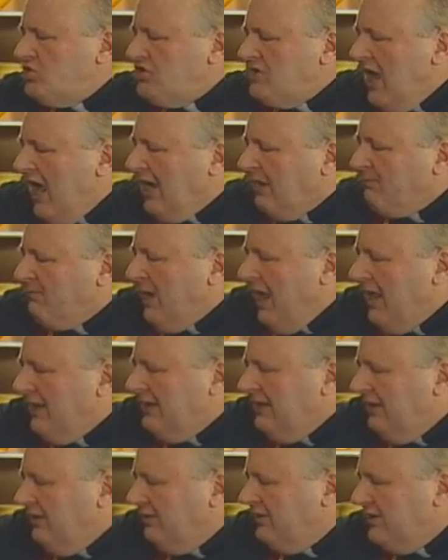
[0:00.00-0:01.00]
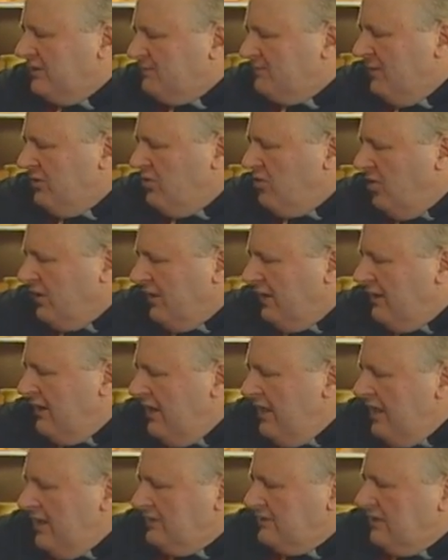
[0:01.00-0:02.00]
stock pot here that's been cooking
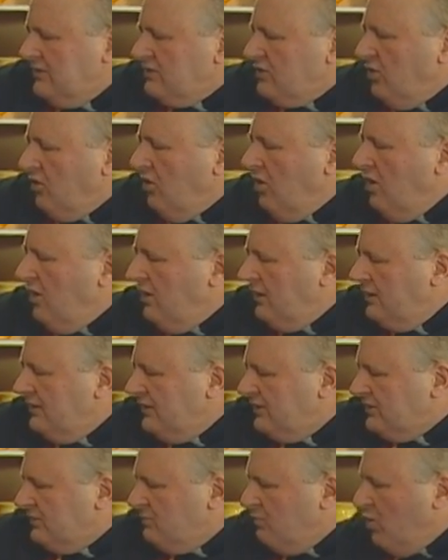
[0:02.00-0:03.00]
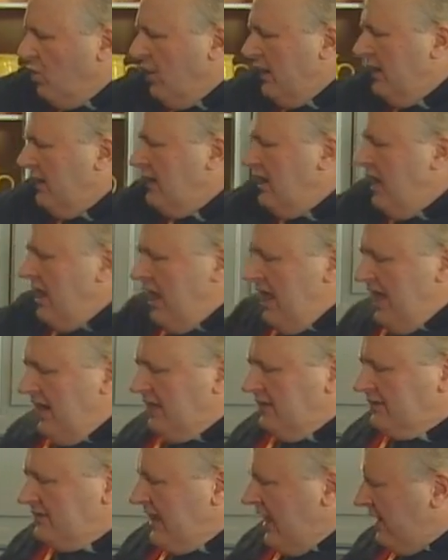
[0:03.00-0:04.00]
since early this morning, and
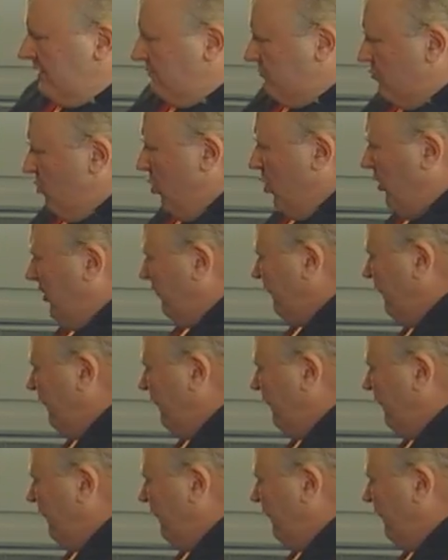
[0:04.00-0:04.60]
it's got more of